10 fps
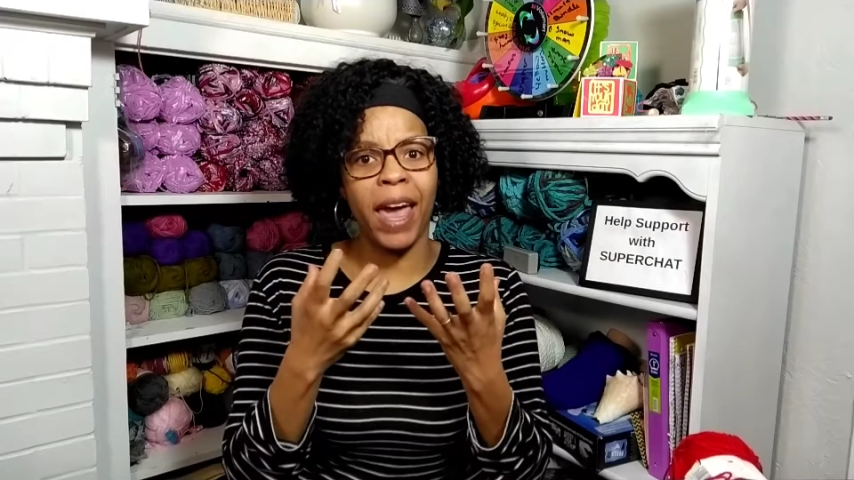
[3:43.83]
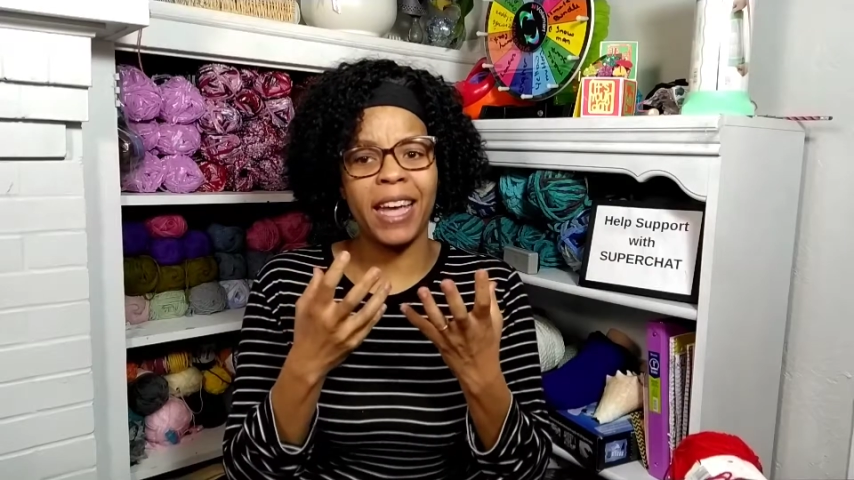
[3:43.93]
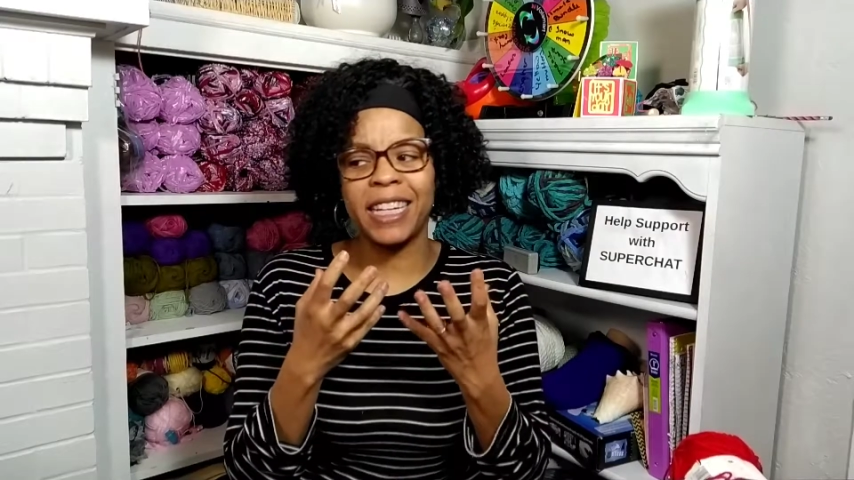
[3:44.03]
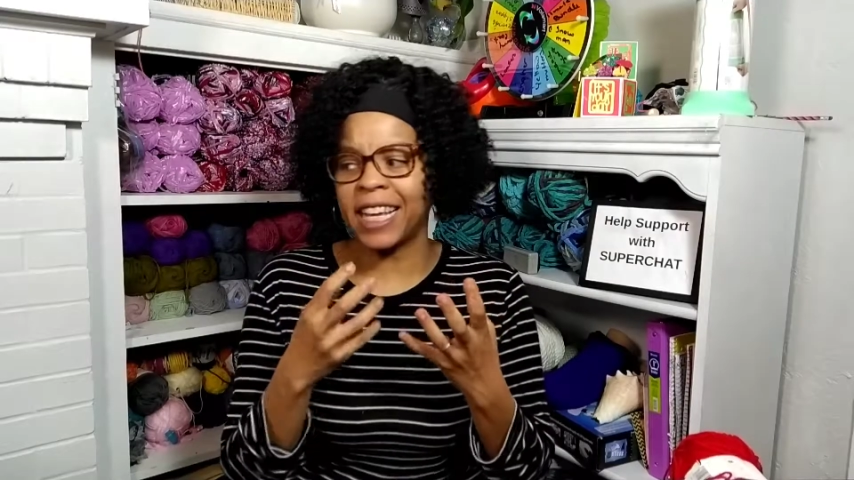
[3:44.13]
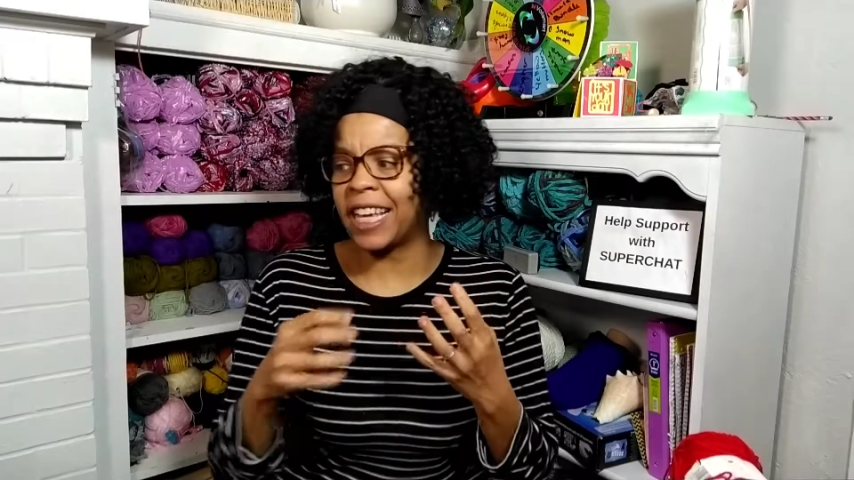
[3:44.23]

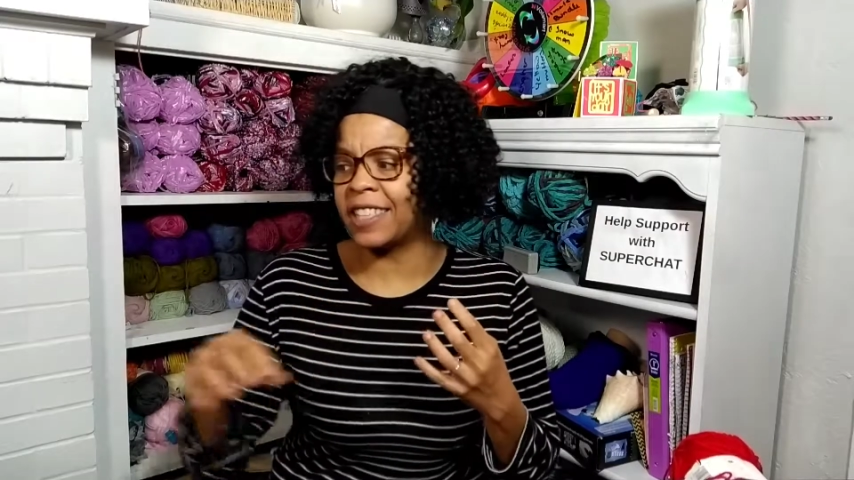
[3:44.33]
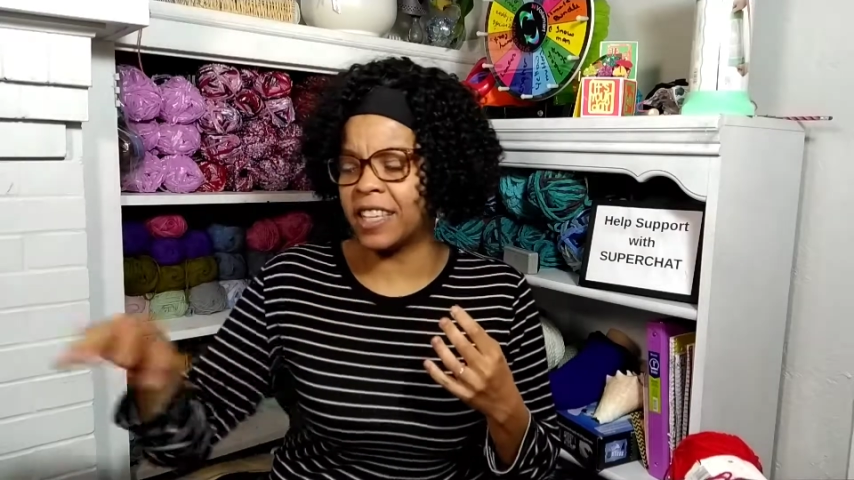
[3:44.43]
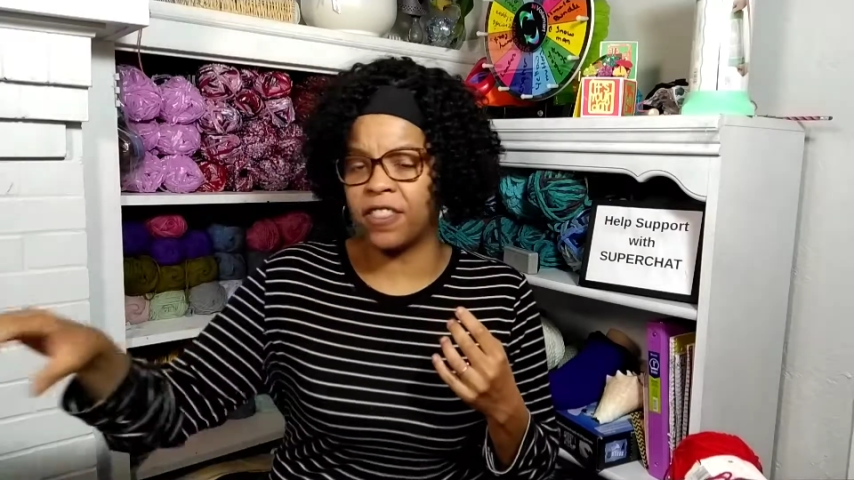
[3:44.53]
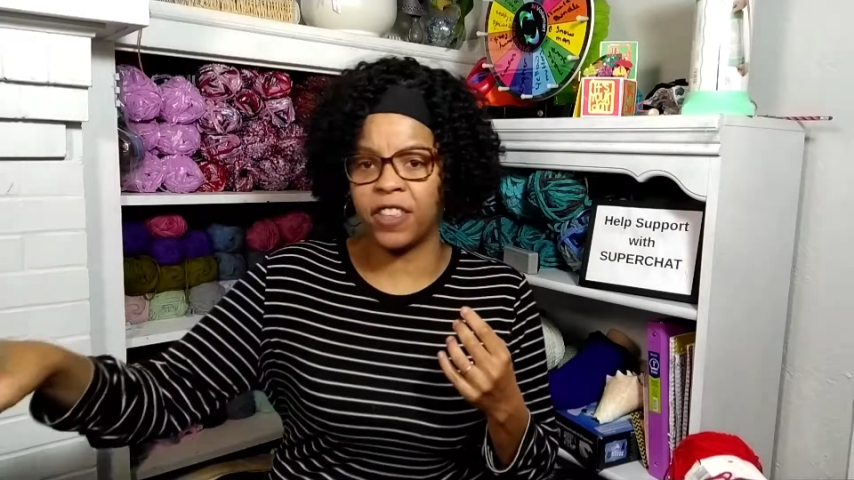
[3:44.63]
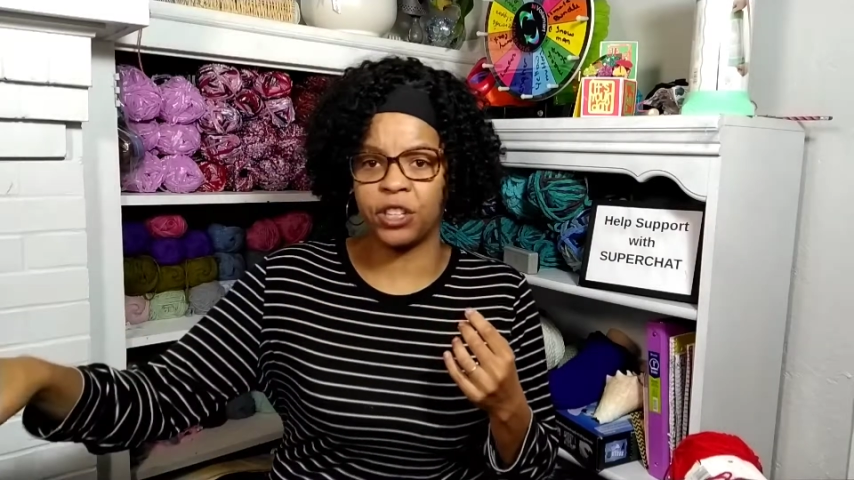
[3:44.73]
and it is
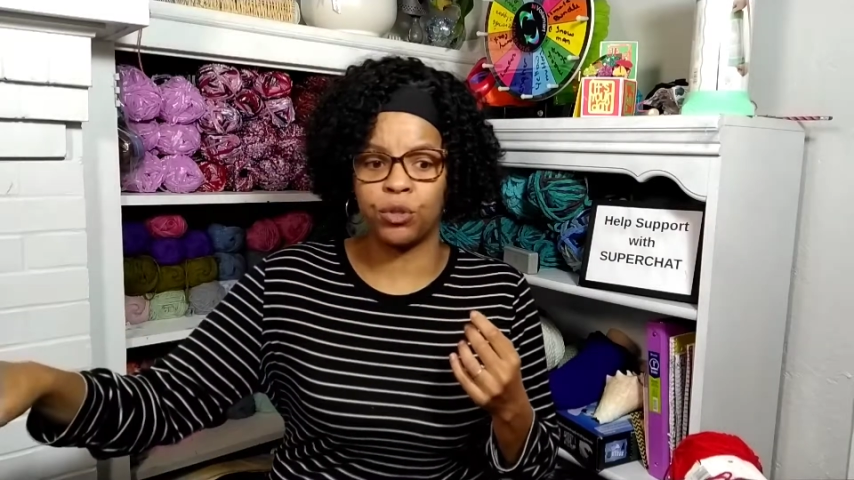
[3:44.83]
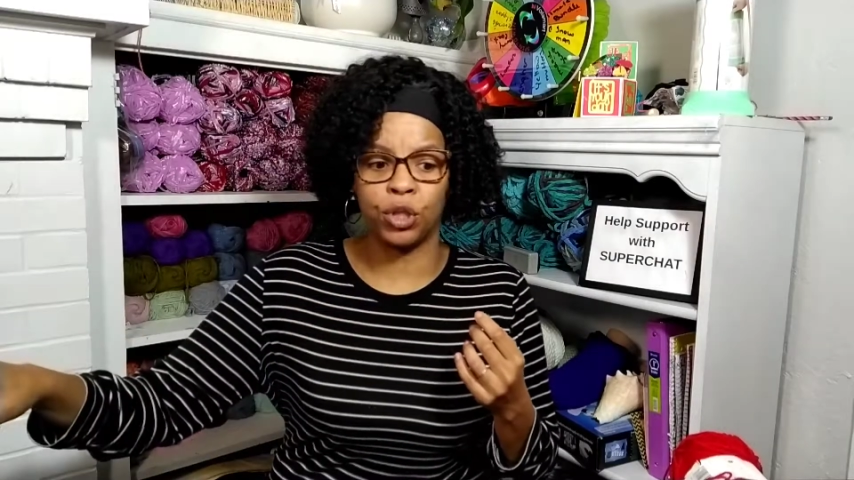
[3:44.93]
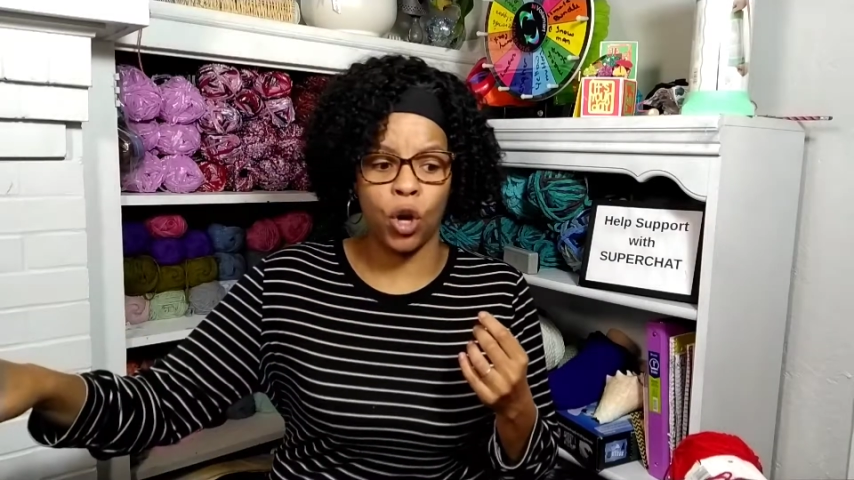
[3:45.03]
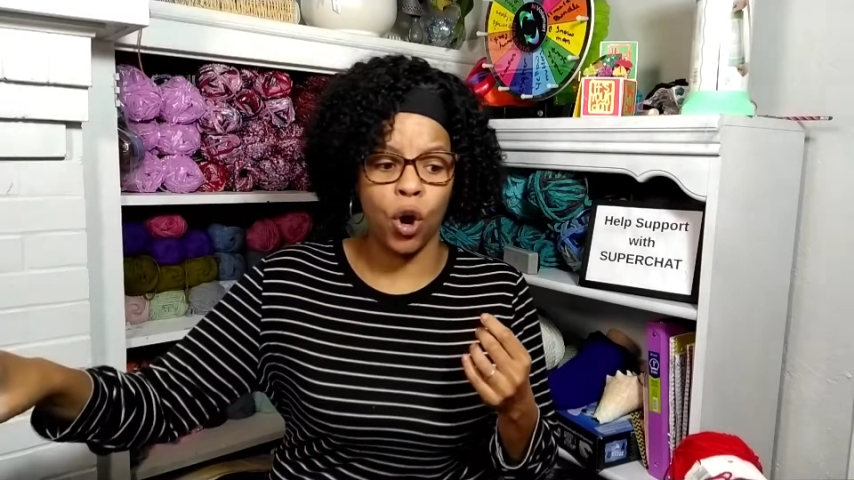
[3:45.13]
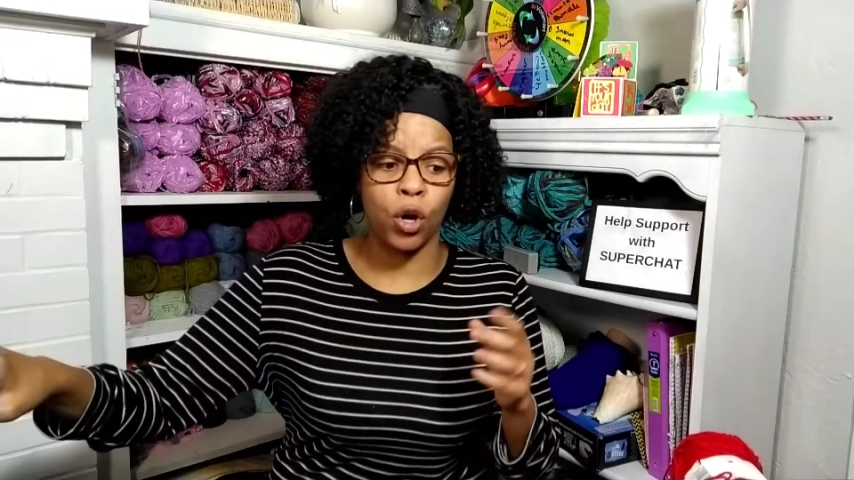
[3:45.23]
a thicker
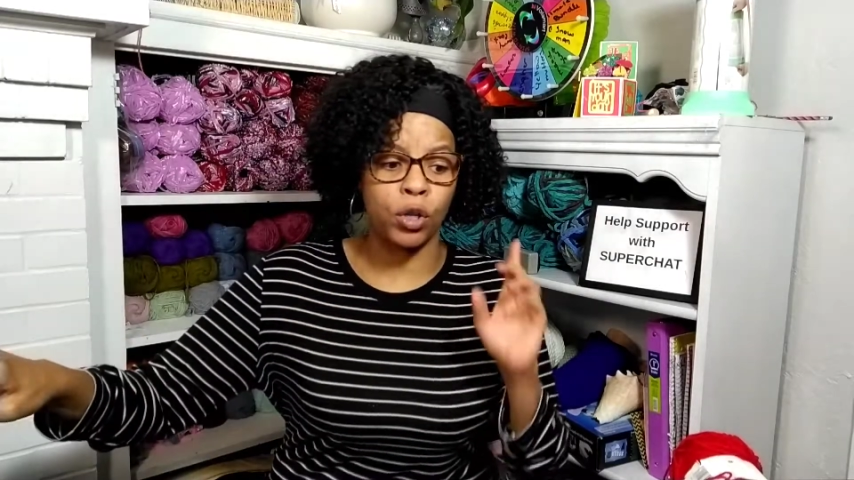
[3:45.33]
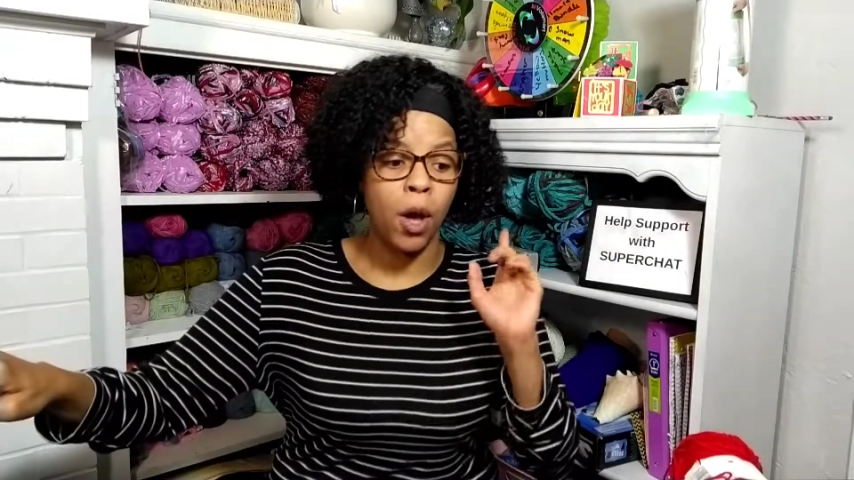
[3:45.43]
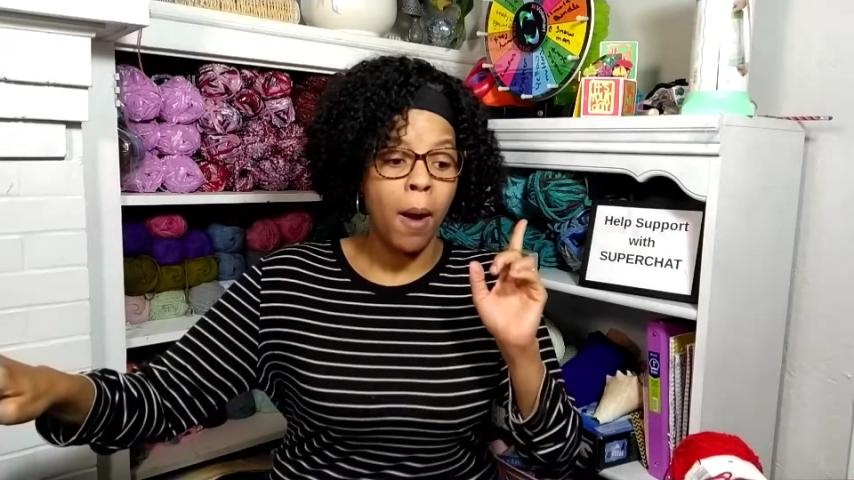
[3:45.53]
yarn.